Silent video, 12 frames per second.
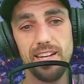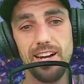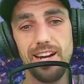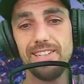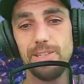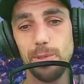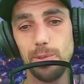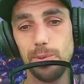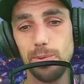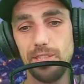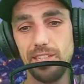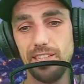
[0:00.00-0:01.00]
onto
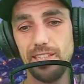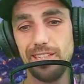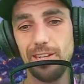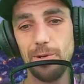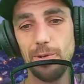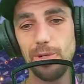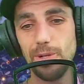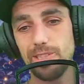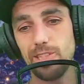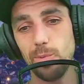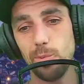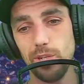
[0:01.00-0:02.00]
the local
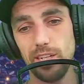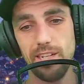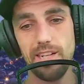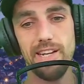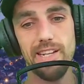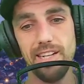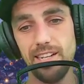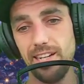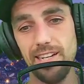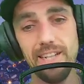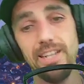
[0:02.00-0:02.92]
subway and